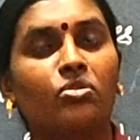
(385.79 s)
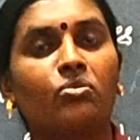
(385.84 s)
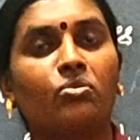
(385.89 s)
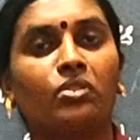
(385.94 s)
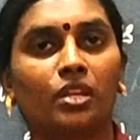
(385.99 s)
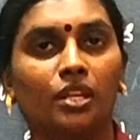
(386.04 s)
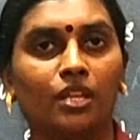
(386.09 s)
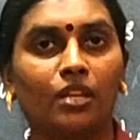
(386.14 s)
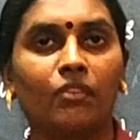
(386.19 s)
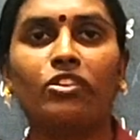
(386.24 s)

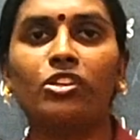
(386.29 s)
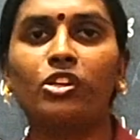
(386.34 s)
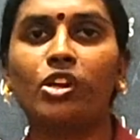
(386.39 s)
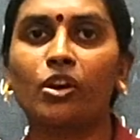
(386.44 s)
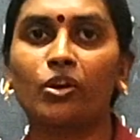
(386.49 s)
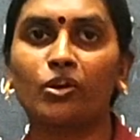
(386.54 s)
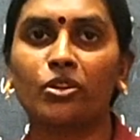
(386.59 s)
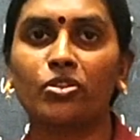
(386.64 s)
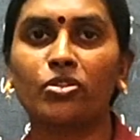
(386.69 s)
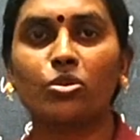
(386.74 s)
where we are
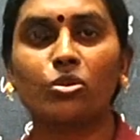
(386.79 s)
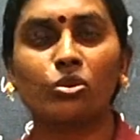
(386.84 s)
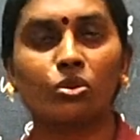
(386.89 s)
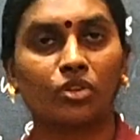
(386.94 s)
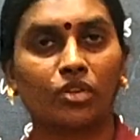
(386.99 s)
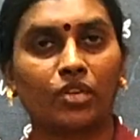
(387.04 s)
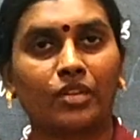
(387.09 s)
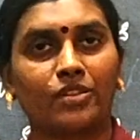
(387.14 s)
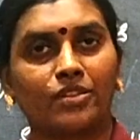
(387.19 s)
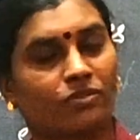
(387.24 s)
going to
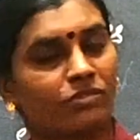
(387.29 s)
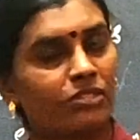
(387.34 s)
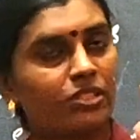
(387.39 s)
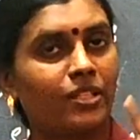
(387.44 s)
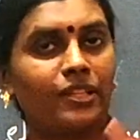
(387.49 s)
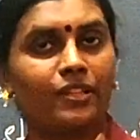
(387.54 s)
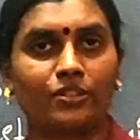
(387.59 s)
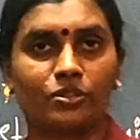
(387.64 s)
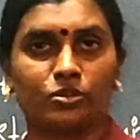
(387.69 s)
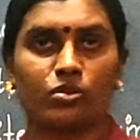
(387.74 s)
locate our
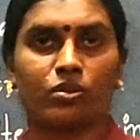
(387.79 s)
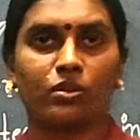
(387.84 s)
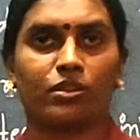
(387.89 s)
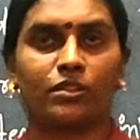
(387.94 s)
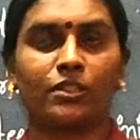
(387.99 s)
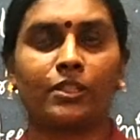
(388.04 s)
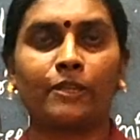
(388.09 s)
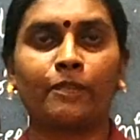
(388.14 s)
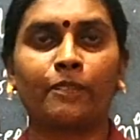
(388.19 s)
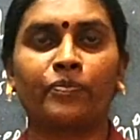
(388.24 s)
industries.